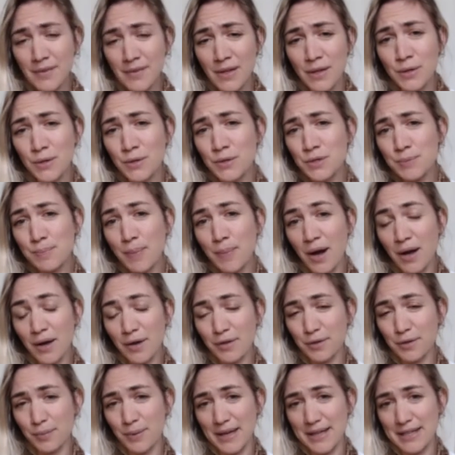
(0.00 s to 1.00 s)
whose
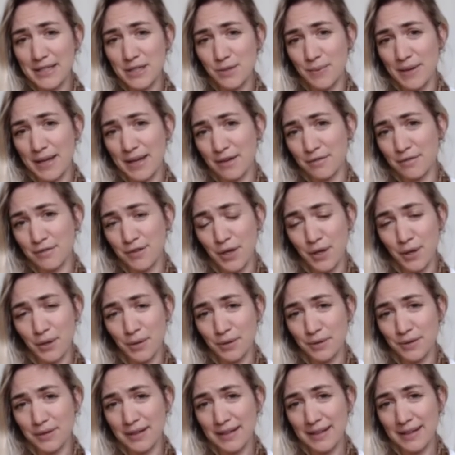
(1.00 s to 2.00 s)
pathways we have
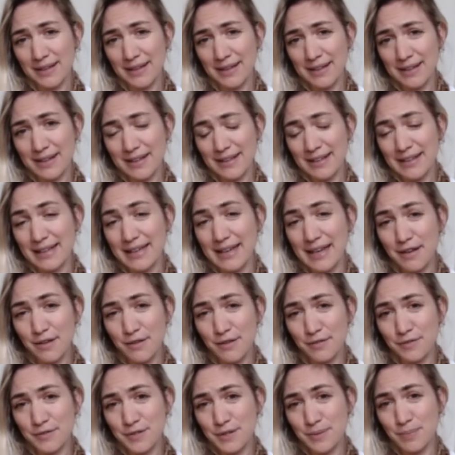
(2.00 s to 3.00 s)
known,
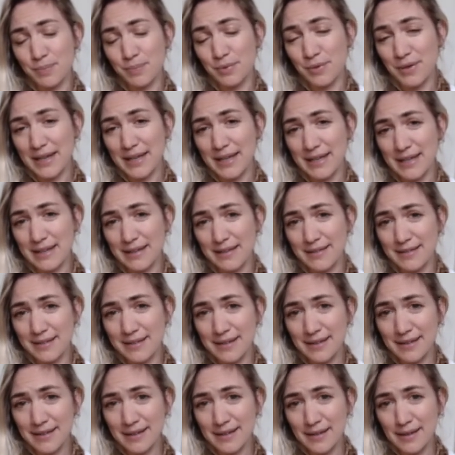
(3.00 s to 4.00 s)
lived, breathed,
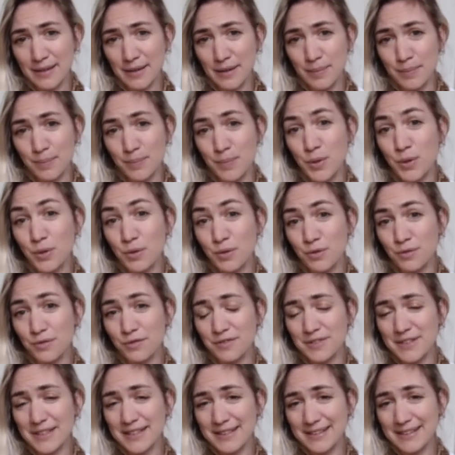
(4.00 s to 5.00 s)

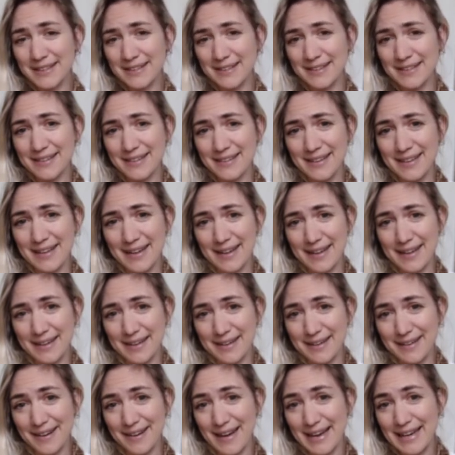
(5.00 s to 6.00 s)
moved.
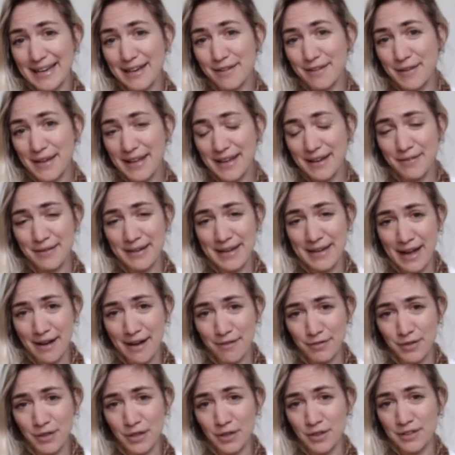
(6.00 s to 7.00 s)
I live here in
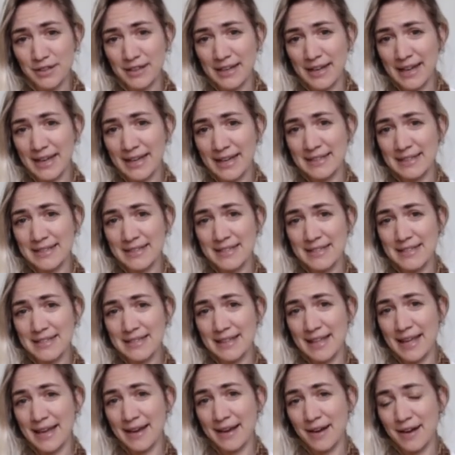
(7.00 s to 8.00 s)
Avalon, and
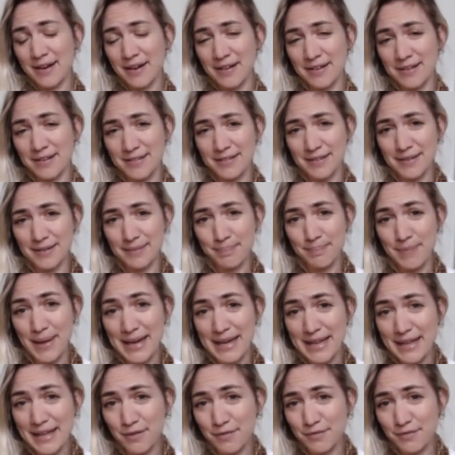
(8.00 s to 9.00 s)
there are
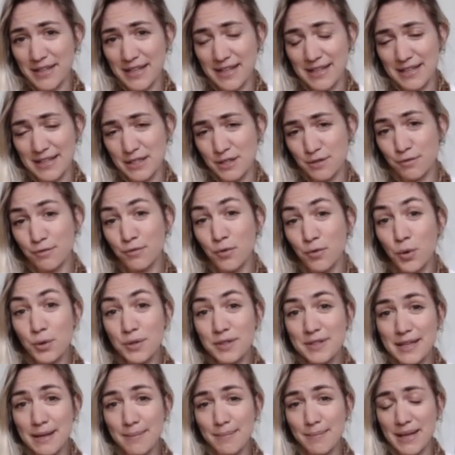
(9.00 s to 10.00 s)
many of these
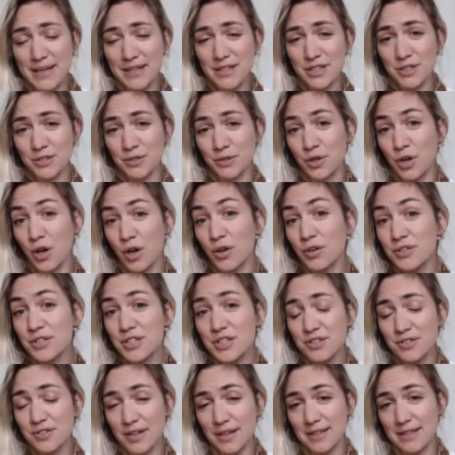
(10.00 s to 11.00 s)
fourth dimensional
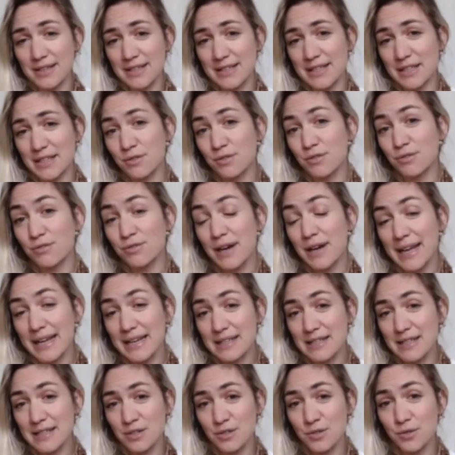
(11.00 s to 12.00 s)
constructs, these great
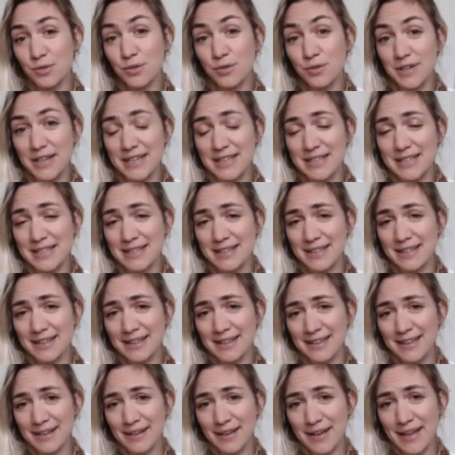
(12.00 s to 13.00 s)
stories
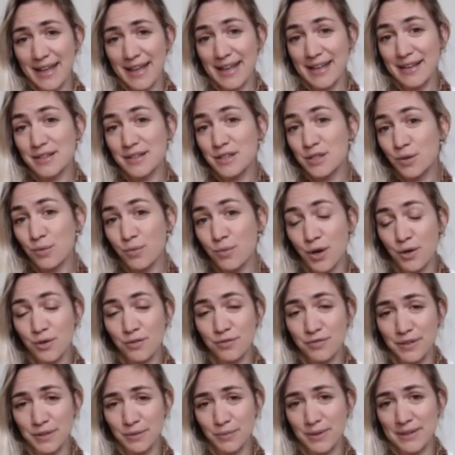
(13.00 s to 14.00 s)

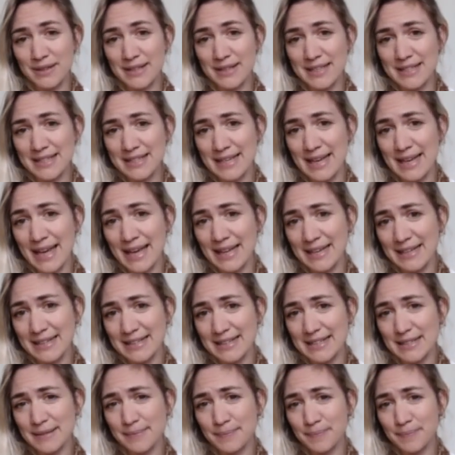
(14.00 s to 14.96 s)
interwoven with this land.